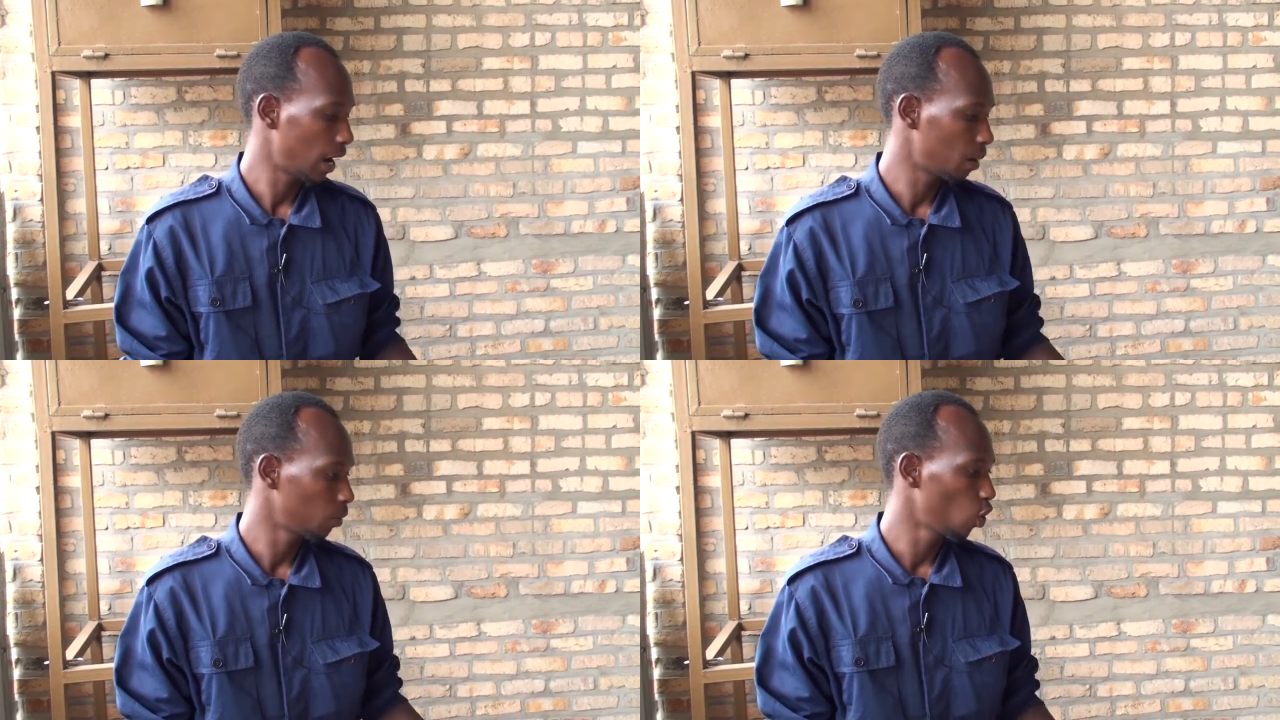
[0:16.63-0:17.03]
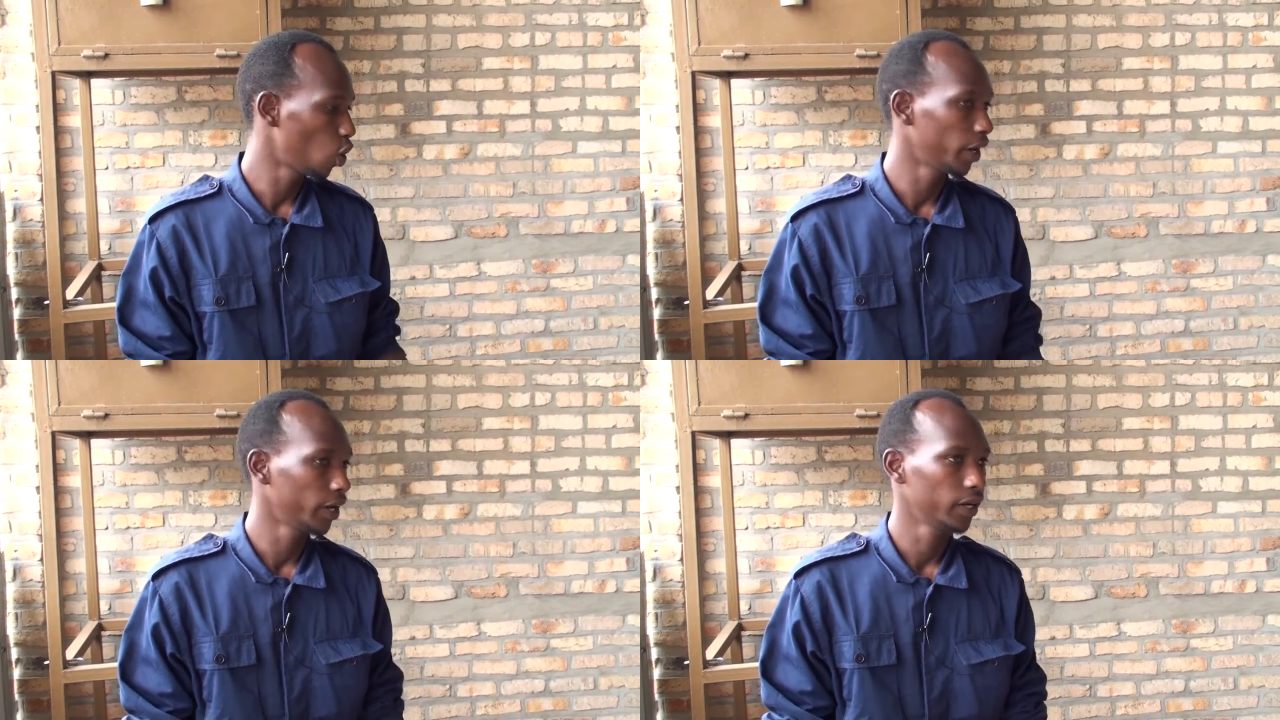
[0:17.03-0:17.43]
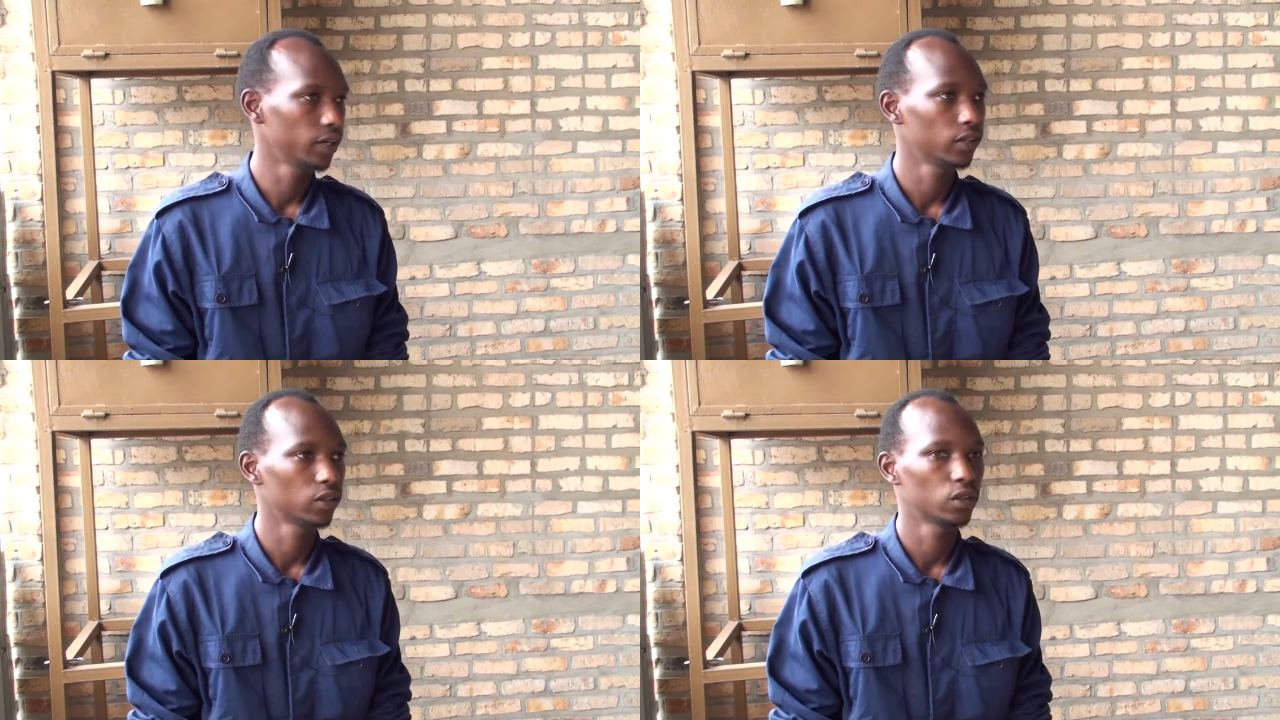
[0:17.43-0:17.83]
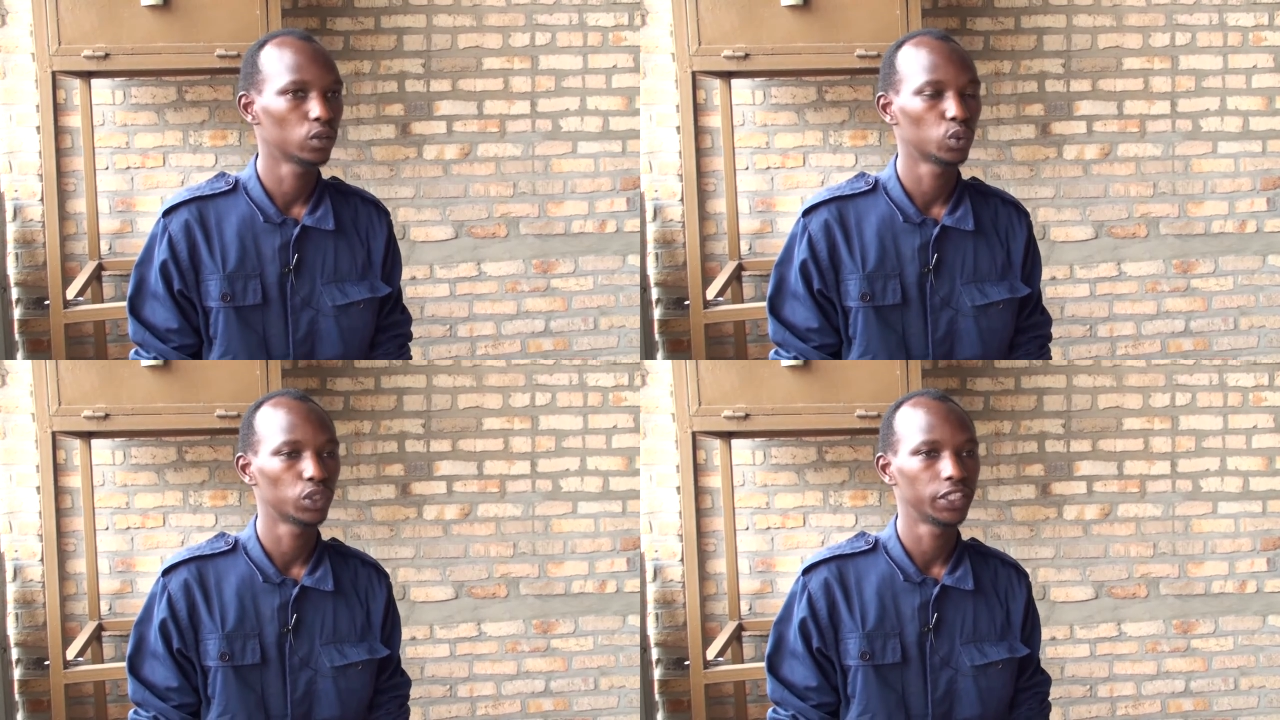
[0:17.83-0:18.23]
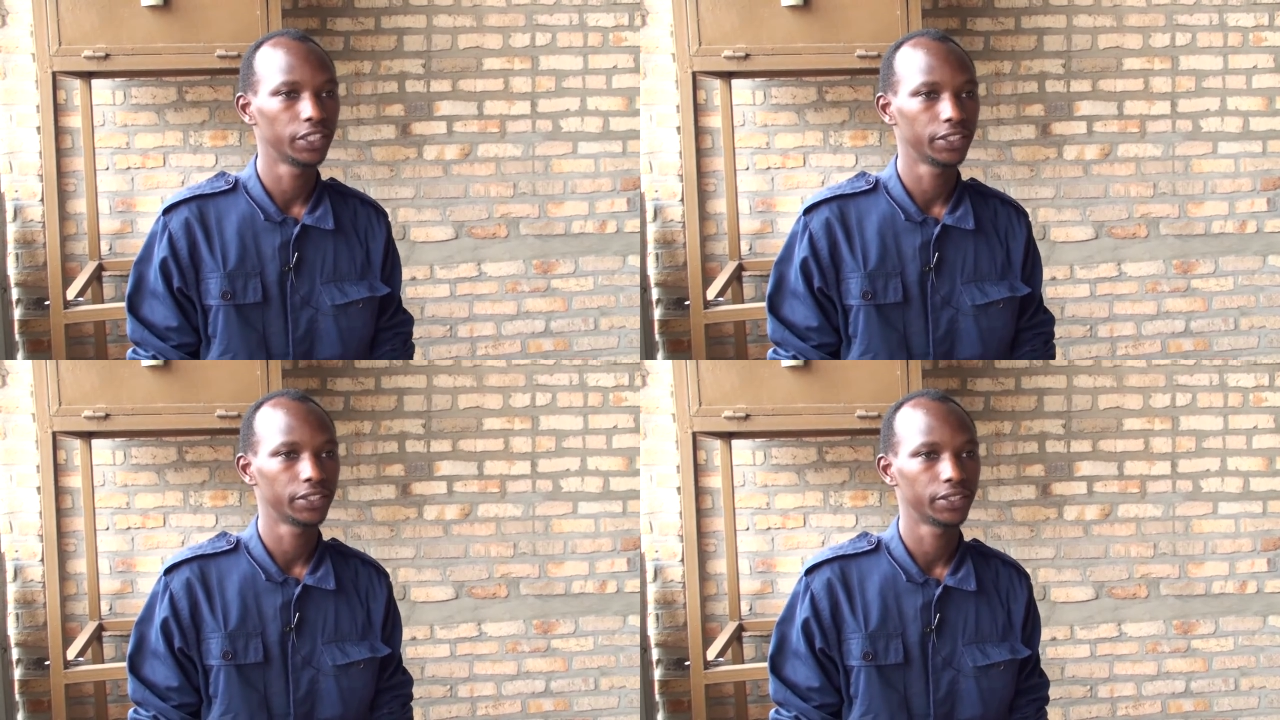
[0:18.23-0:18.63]
I'm going to
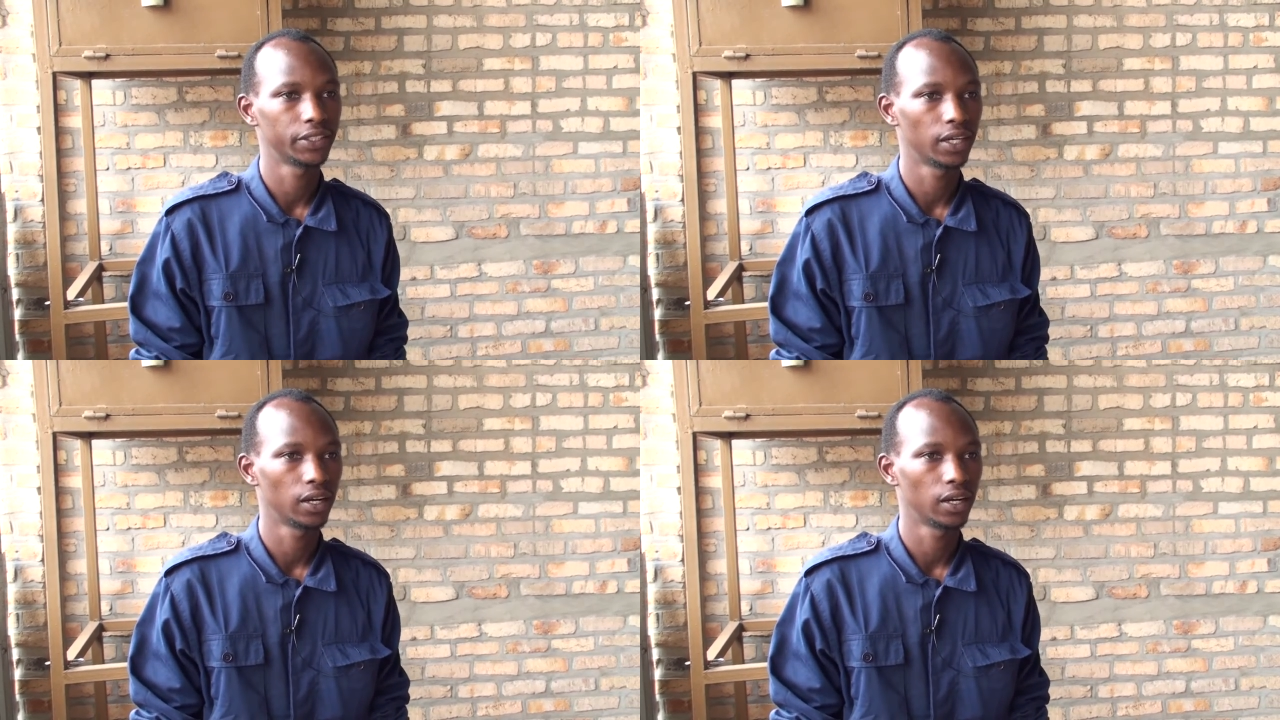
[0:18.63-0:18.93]
teach